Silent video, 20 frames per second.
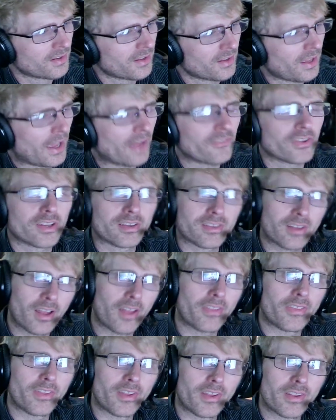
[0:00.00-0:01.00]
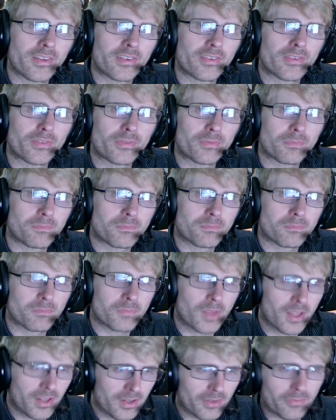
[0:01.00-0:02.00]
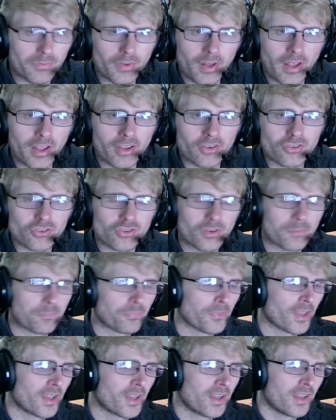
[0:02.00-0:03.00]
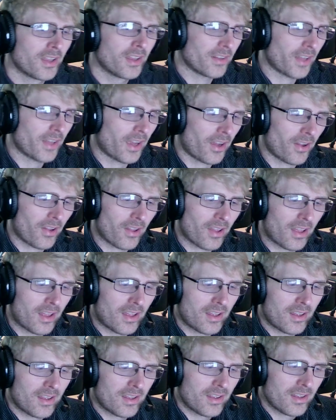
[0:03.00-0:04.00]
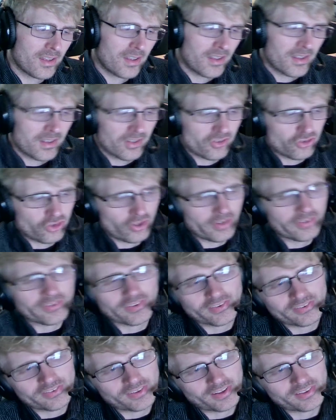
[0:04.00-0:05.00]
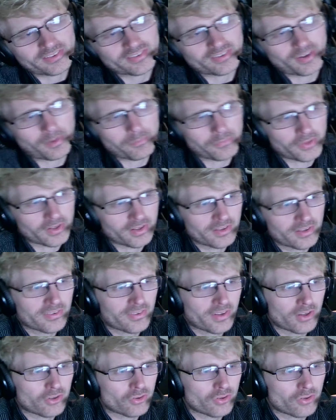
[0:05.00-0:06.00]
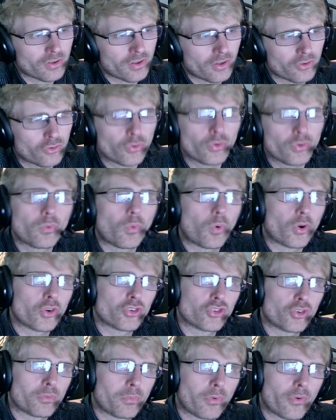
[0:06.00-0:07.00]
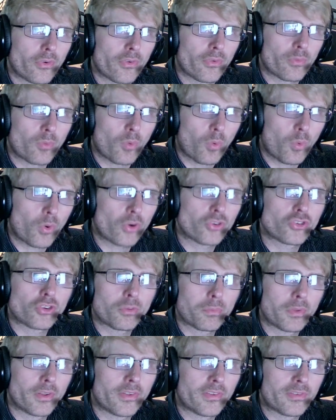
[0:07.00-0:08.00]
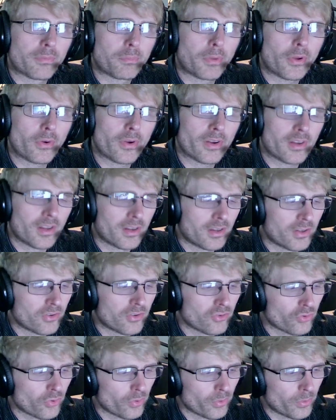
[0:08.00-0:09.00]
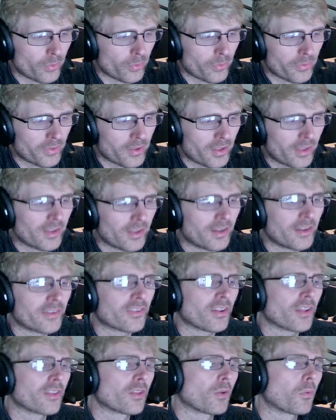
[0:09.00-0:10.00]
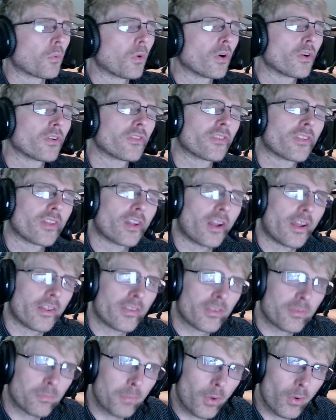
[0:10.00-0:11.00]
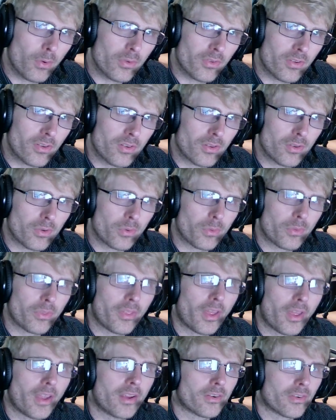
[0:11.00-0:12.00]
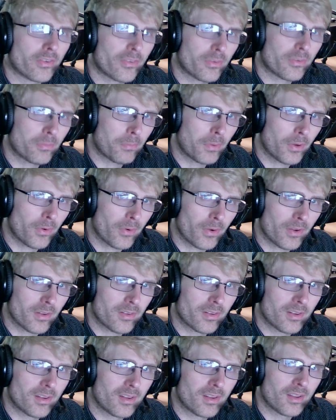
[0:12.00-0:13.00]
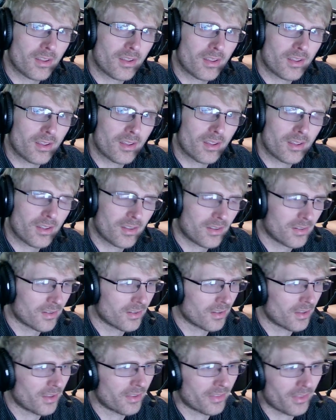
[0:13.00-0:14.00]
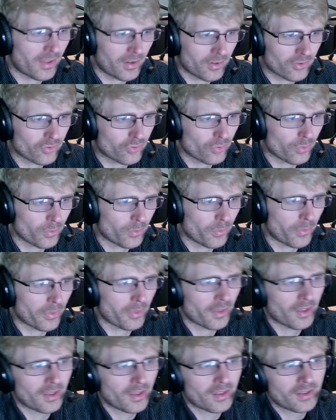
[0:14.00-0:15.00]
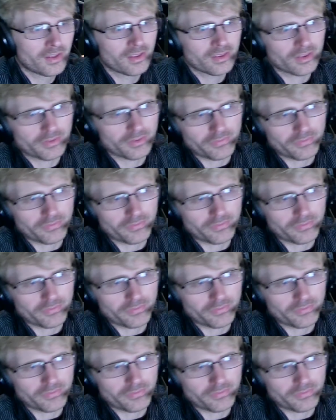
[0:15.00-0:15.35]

having done this in the flesh. Now, Jesus said something. He said, "The true worshipers will worship in spirit and in truth." And then he said, "The words that I spoke to you, they are spirit and they are truth." The